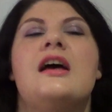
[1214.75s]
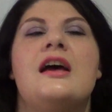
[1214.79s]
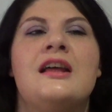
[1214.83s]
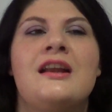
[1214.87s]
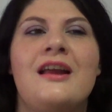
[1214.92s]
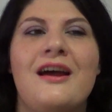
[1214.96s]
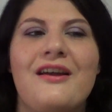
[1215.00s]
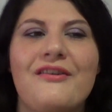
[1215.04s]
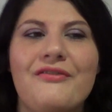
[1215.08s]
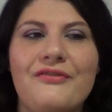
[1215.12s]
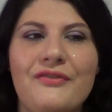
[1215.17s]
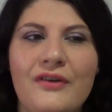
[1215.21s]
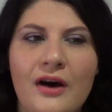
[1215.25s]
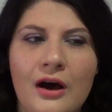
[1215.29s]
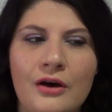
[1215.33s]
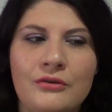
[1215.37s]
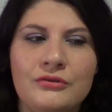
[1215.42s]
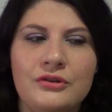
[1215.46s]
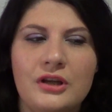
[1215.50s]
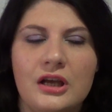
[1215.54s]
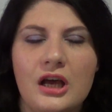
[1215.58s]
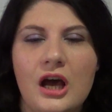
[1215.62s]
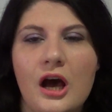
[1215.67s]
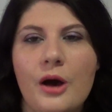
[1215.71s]
and I
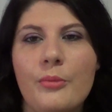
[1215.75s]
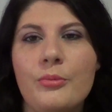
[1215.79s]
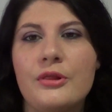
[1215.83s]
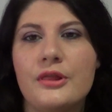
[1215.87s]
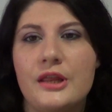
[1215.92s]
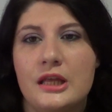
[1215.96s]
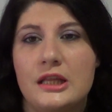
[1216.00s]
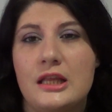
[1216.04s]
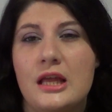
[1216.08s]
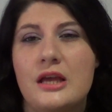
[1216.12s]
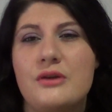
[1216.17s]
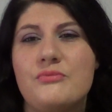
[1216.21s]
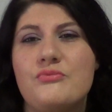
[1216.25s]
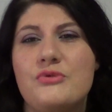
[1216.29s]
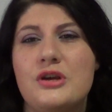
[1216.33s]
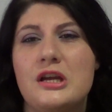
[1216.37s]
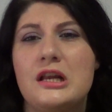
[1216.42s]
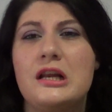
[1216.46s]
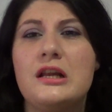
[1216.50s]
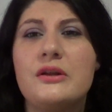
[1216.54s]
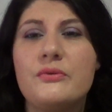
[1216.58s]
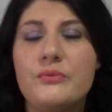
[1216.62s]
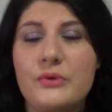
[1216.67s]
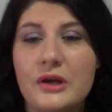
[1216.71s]
found a couple that I
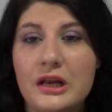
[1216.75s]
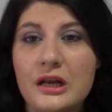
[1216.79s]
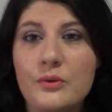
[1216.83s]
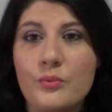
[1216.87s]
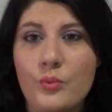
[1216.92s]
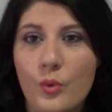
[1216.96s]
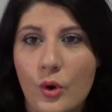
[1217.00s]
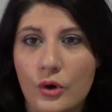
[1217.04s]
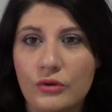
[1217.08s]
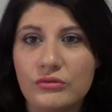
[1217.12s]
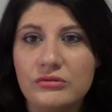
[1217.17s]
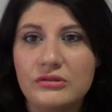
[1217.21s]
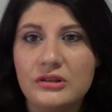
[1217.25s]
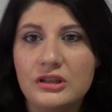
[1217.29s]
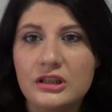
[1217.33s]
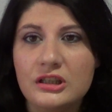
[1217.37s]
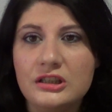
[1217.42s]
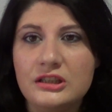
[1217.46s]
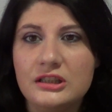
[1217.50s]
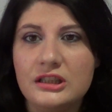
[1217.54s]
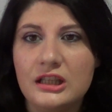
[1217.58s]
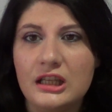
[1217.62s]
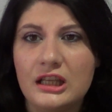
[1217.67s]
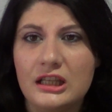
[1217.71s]
really
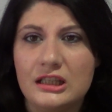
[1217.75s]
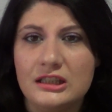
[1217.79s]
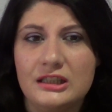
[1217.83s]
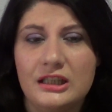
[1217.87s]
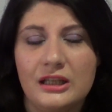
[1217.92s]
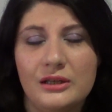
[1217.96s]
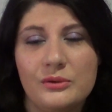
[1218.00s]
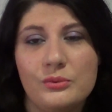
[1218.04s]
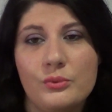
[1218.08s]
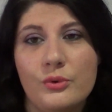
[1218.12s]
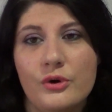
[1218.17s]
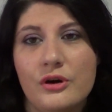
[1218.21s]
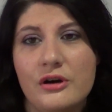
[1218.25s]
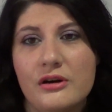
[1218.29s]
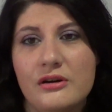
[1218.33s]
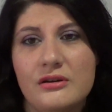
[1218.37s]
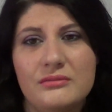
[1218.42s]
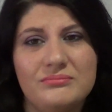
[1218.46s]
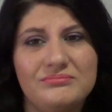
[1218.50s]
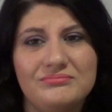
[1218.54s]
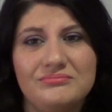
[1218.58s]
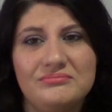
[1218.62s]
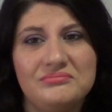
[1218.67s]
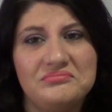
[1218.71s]
wanted, and they were